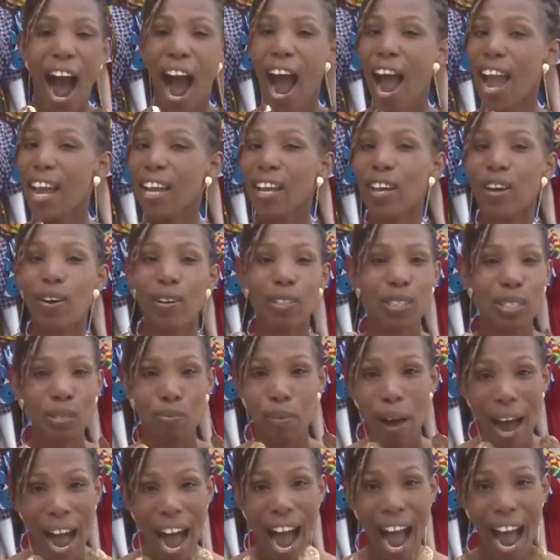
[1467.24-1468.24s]
I got
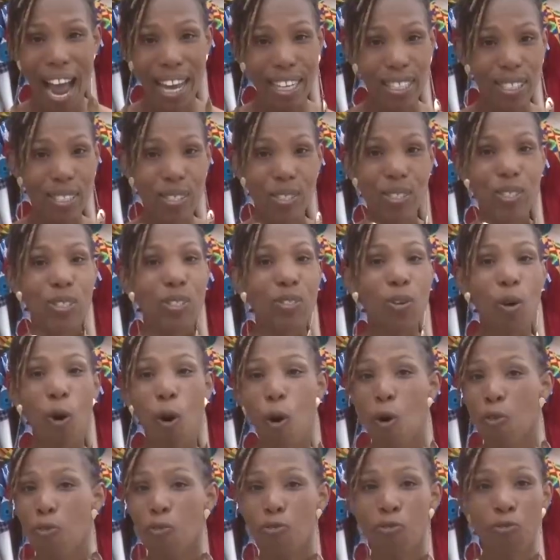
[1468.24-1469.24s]
my eyes
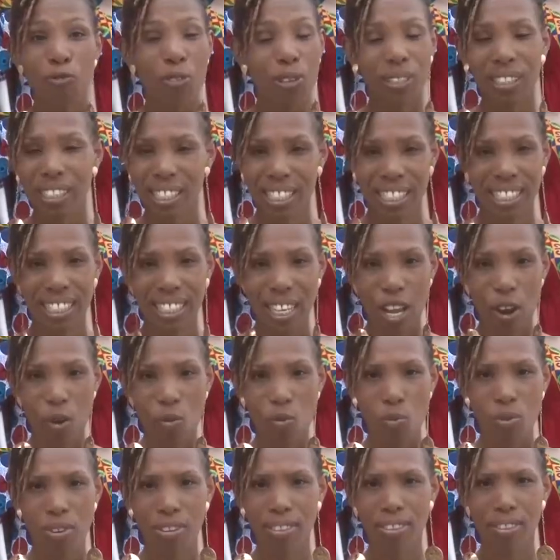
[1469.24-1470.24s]
so filled today
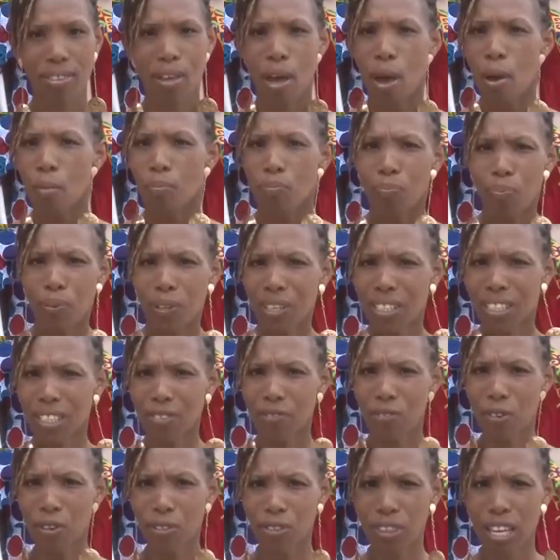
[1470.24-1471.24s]
with
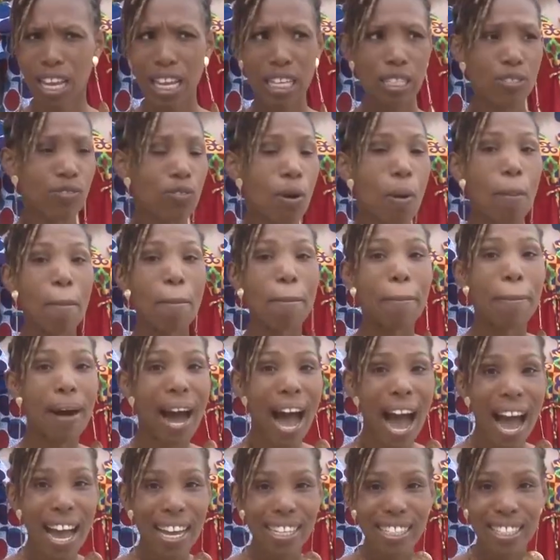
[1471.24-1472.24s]
beautiful things, from
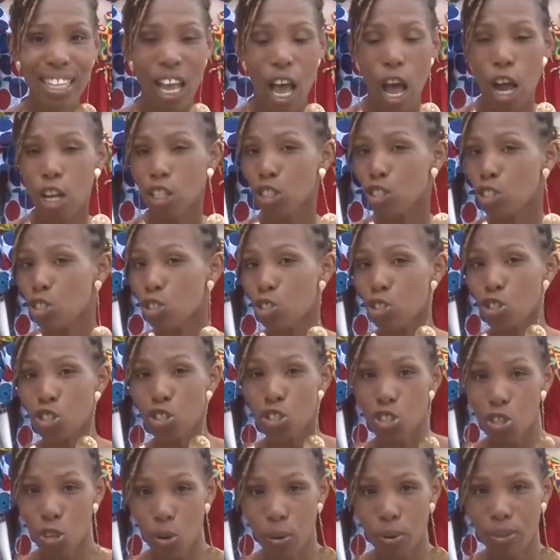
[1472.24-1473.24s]
bags to
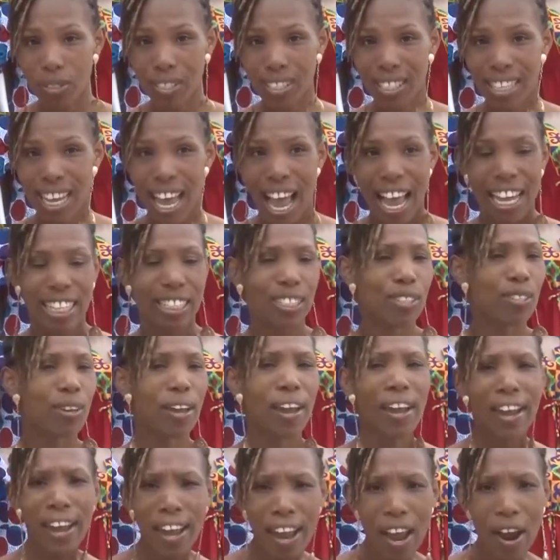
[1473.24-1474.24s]
shoes to
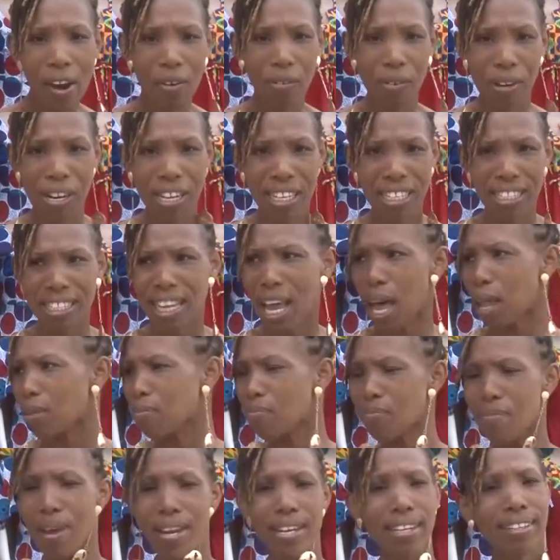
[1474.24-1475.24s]
earrings and
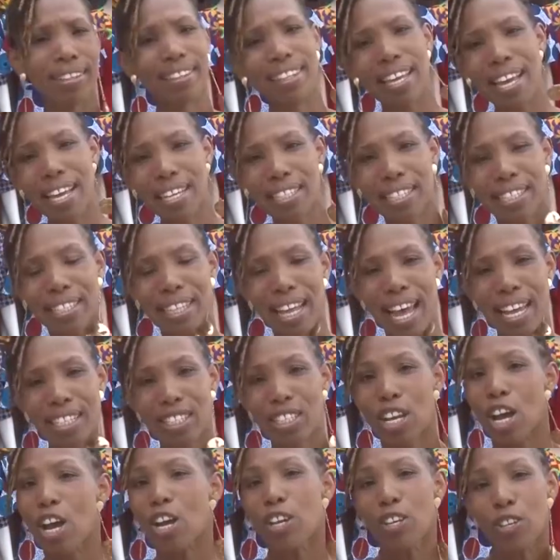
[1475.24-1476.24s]
many things
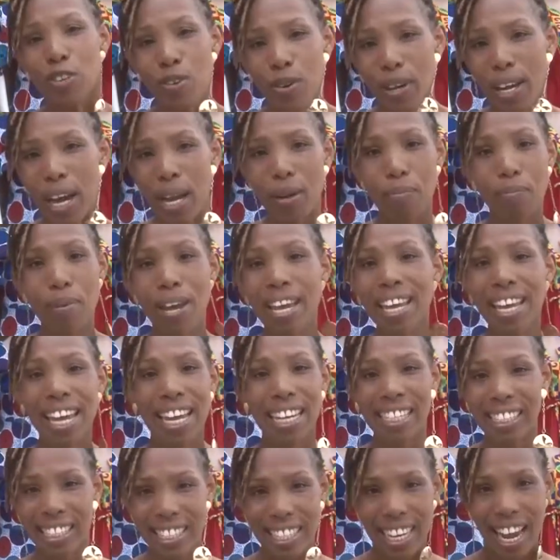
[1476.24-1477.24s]
that you can make
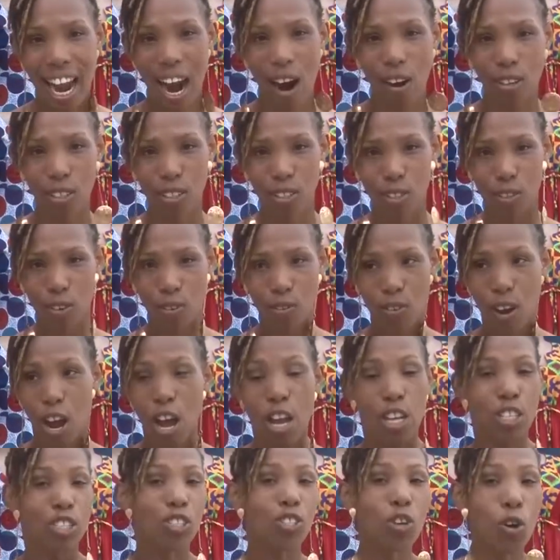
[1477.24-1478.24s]
kente out of.
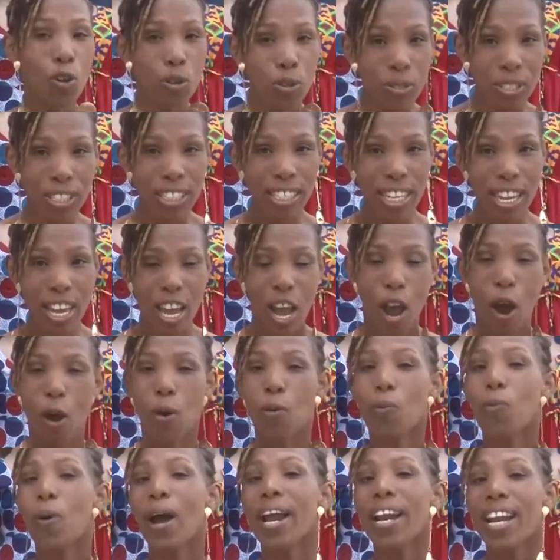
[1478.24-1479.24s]
So you see,
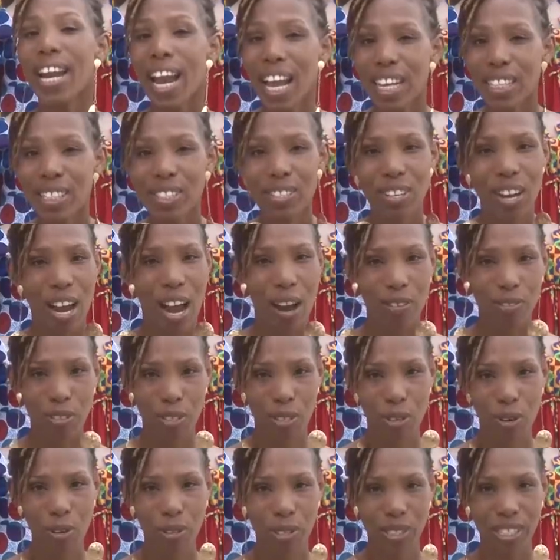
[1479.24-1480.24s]
when next you have
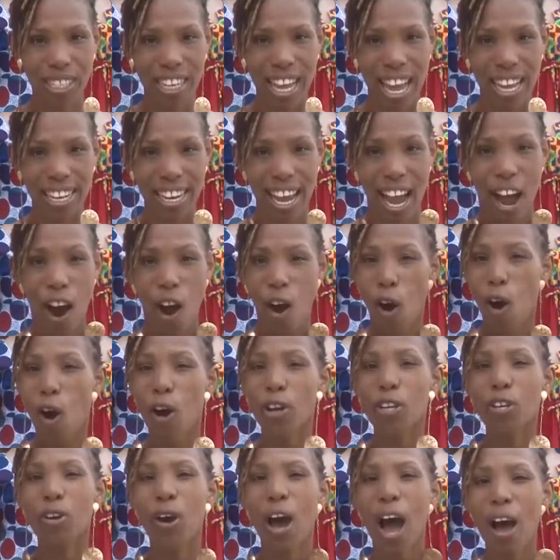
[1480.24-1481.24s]
to go to Ghana,
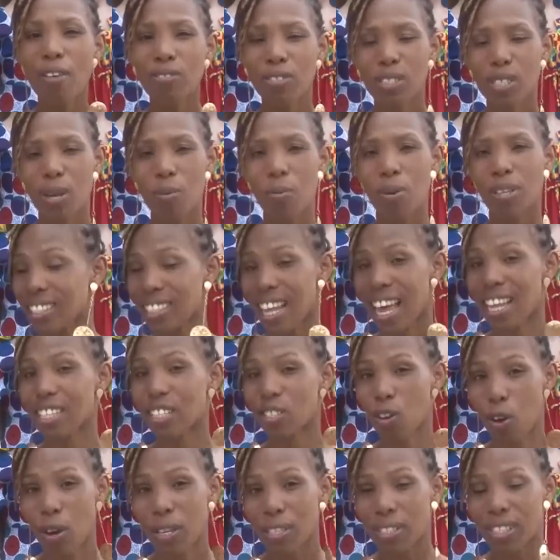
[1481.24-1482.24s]
or you have someone that
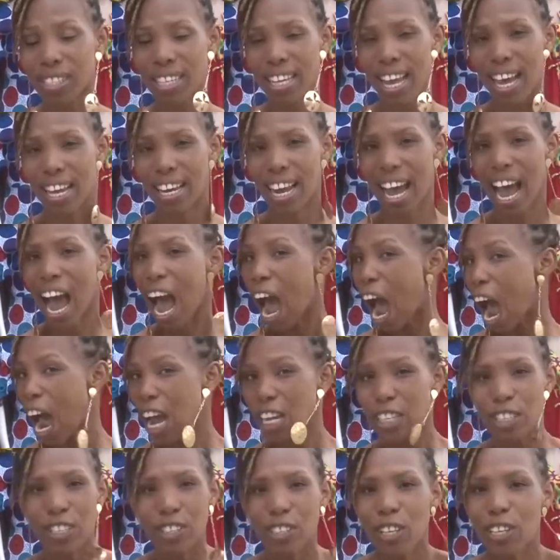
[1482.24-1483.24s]
is going to Ghana,
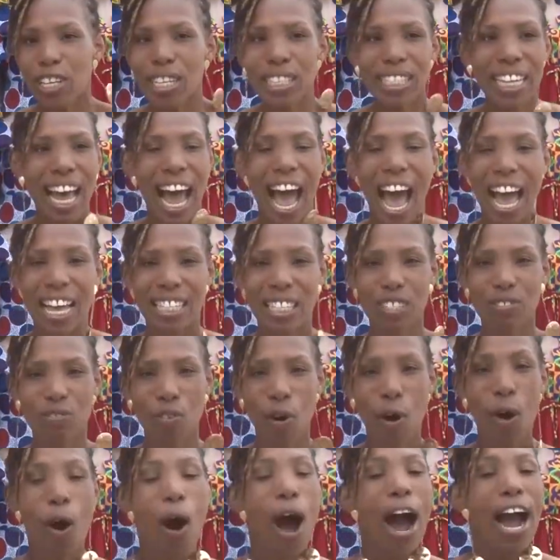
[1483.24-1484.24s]
you don't need to ask
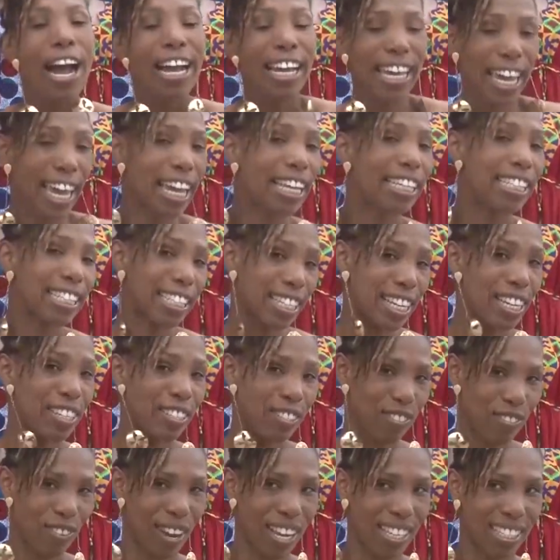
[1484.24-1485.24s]
for
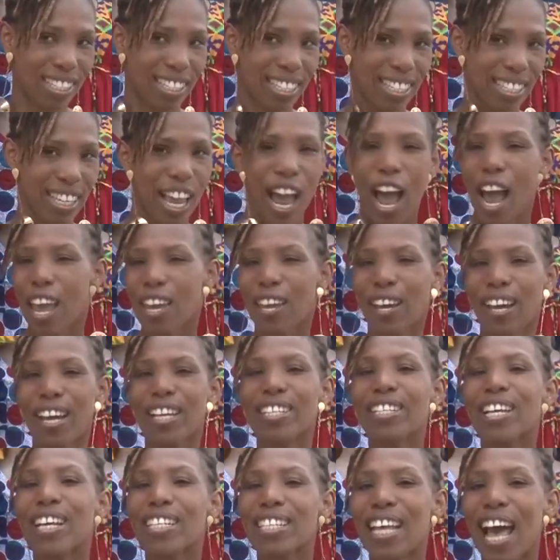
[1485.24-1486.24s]
kente dresses. You
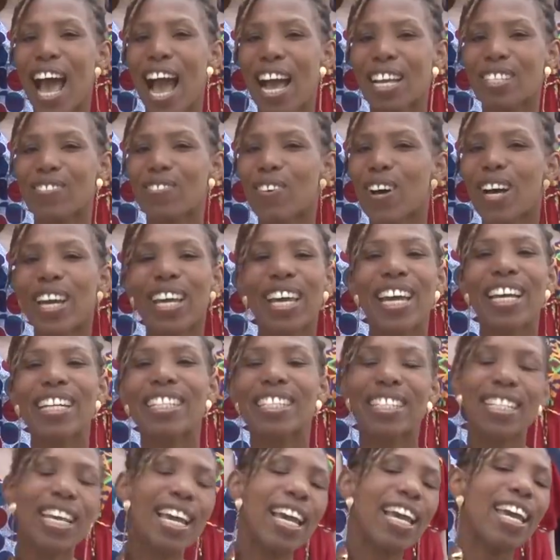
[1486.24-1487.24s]
can just ask for
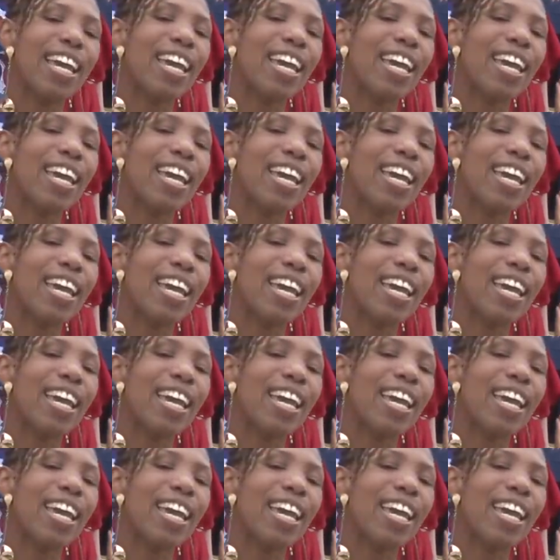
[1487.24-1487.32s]
kente